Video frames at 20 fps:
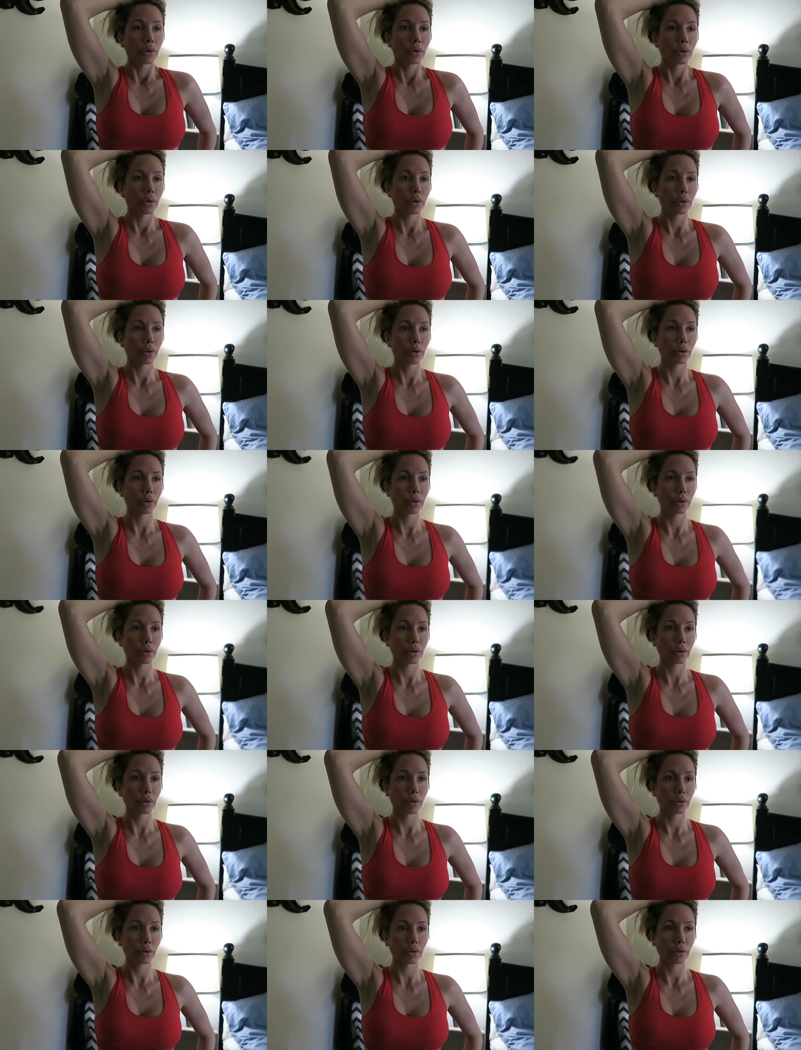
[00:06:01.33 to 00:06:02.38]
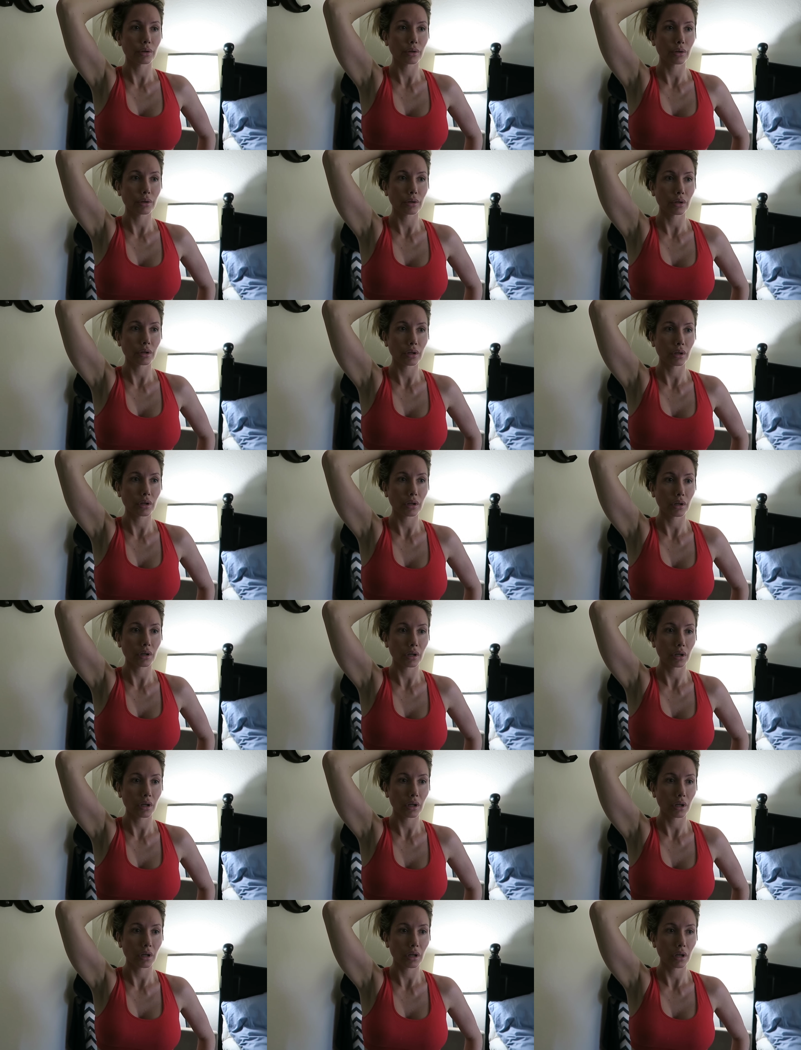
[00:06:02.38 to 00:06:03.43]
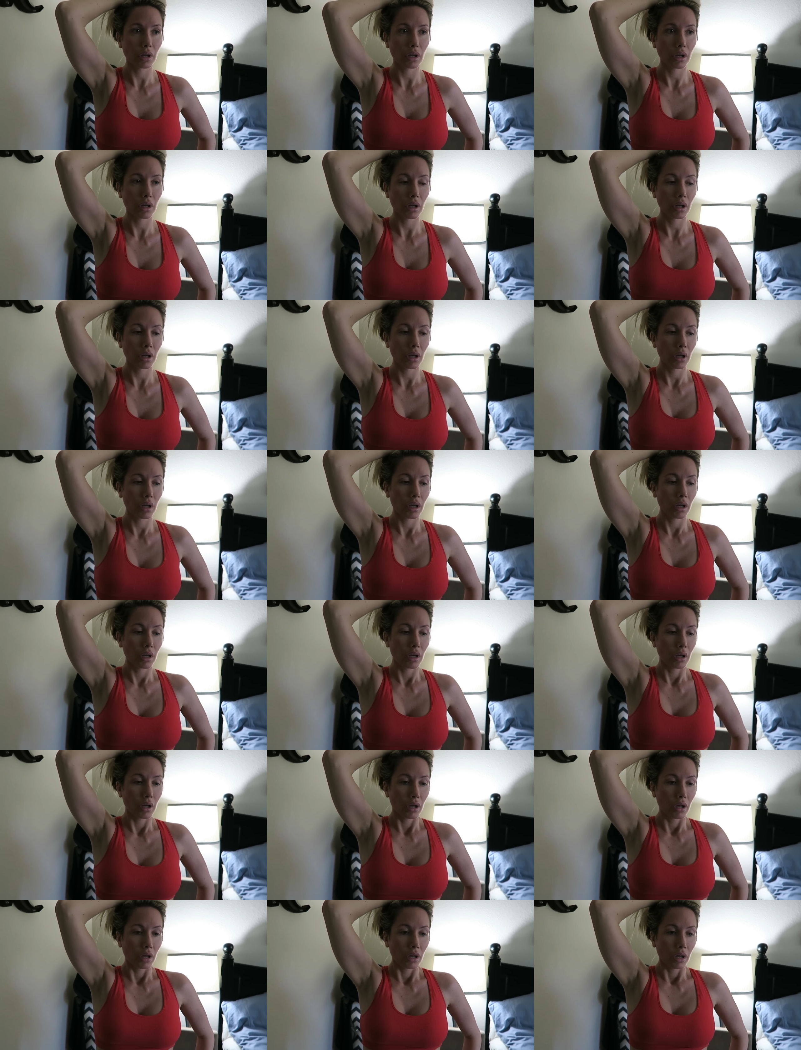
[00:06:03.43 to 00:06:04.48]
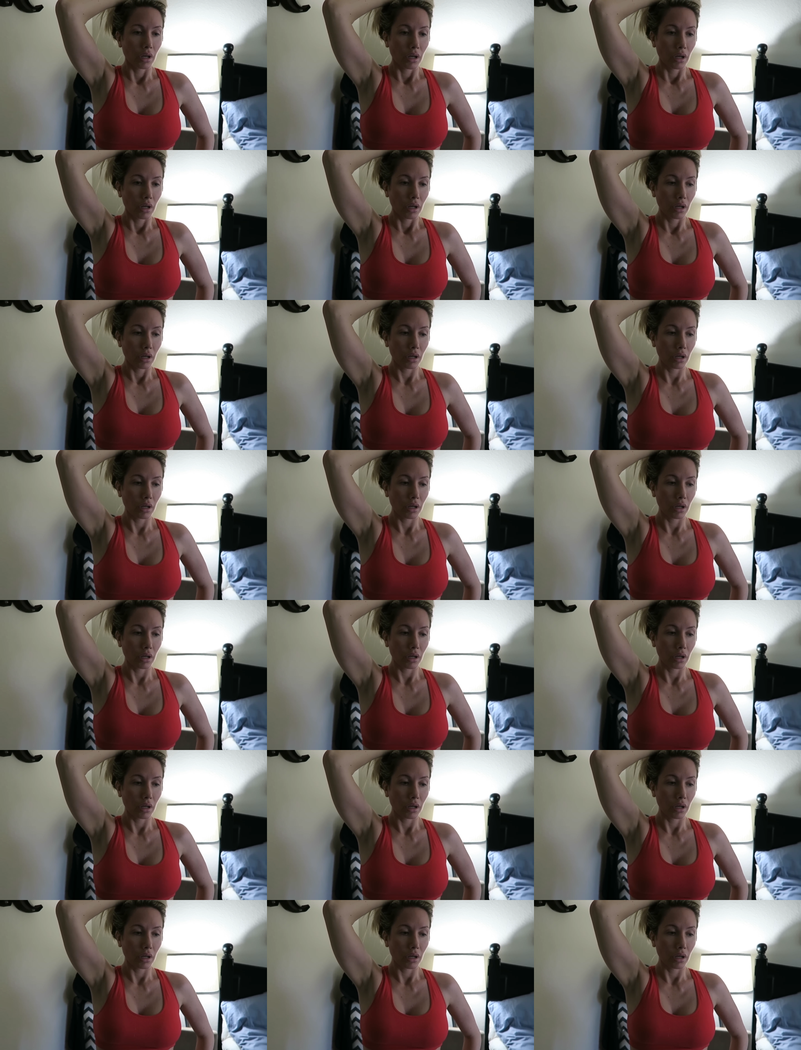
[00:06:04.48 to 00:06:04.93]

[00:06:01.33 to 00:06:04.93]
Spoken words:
Nothing is said.